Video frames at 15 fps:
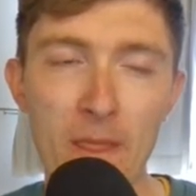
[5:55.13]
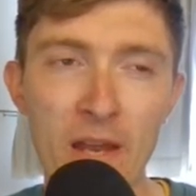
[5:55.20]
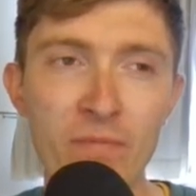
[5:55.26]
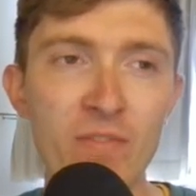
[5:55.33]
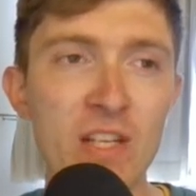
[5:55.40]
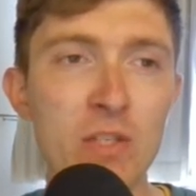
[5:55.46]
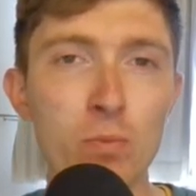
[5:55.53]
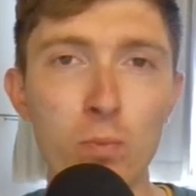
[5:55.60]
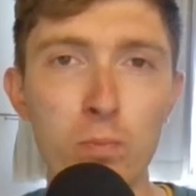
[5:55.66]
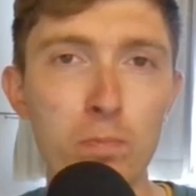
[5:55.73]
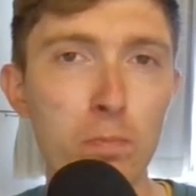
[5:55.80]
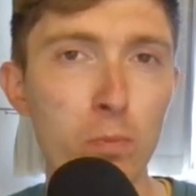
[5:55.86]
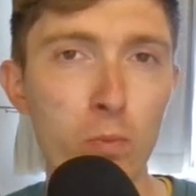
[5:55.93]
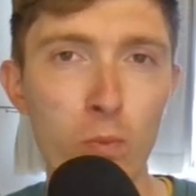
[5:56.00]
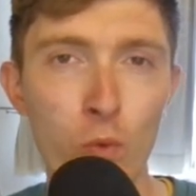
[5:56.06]
in these
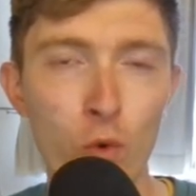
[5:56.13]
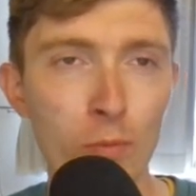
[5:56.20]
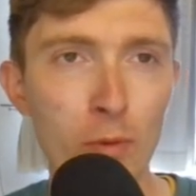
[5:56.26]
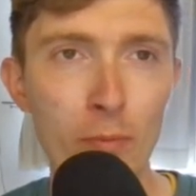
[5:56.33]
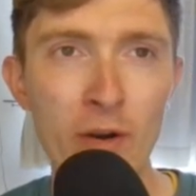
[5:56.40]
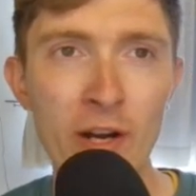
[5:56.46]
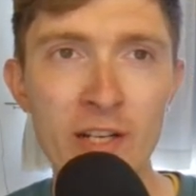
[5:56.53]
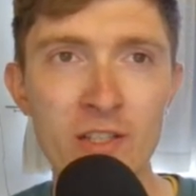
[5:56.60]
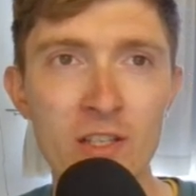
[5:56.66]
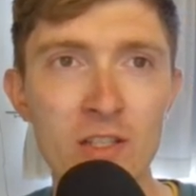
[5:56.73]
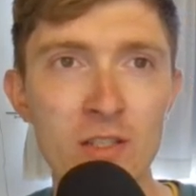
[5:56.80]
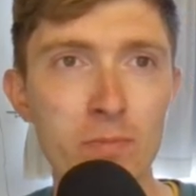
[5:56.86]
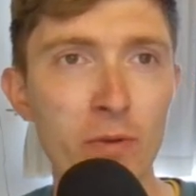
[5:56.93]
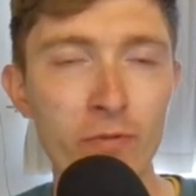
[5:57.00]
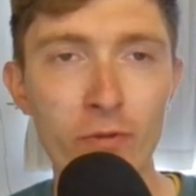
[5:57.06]
warm-up
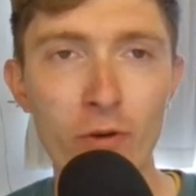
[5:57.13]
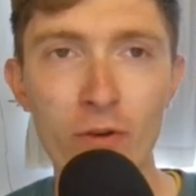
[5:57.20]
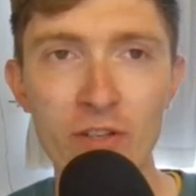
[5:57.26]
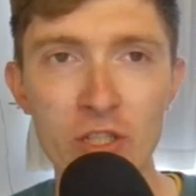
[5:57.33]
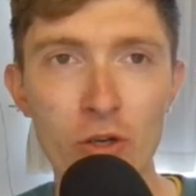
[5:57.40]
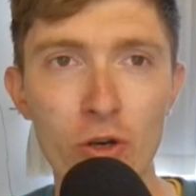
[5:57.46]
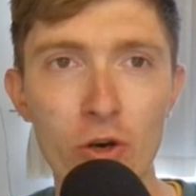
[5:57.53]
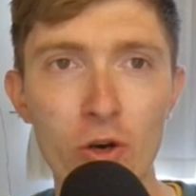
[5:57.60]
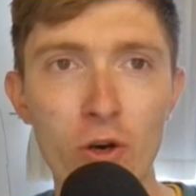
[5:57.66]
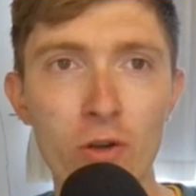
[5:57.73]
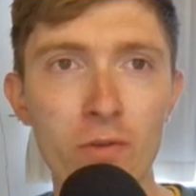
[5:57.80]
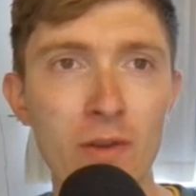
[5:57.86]
races before the tour,